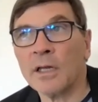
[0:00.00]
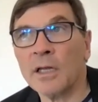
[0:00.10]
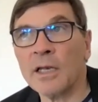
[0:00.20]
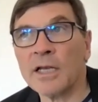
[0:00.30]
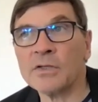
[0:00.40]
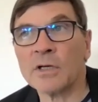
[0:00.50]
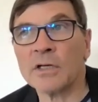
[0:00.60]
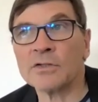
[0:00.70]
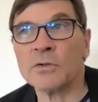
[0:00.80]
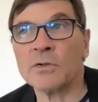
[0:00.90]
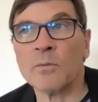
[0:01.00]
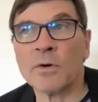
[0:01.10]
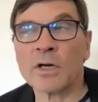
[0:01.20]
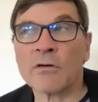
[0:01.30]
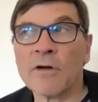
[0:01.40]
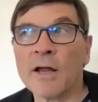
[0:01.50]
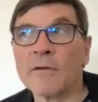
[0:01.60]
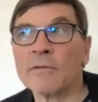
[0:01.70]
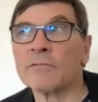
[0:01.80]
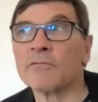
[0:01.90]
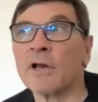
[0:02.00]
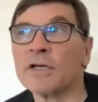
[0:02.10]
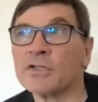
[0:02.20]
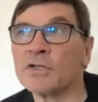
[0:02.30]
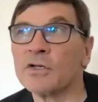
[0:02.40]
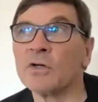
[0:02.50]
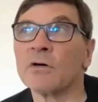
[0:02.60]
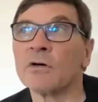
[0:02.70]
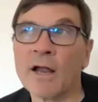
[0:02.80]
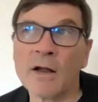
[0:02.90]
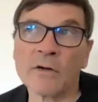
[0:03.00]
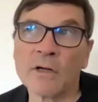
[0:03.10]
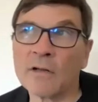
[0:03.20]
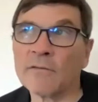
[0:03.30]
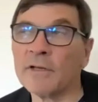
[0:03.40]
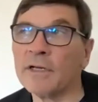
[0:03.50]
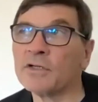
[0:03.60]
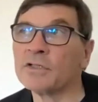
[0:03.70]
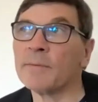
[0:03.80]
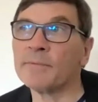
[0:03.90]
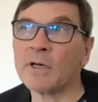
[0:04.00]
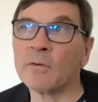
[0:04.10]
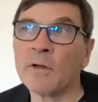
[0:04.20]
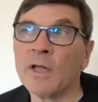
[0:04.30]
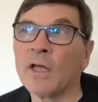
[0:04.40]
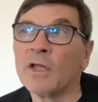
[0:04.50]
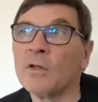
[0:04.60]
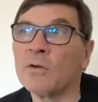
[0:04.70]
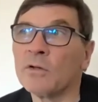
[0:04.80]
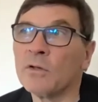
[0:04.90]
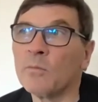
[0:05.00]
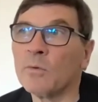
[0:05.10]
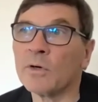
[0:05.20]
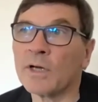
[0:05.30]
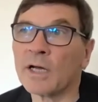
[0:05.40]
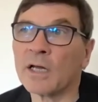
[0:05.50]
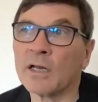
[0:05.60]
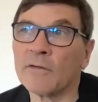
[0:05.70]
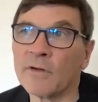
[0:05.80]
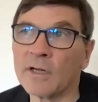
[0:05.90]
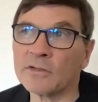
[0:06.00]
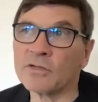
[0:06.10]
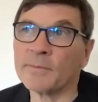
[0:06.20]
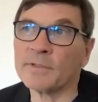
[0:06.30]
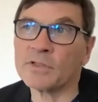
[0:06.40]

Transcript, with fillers: unless you kind of do the work around relational or around kind of leadership, you know, you, you will get kind of uh, trapped in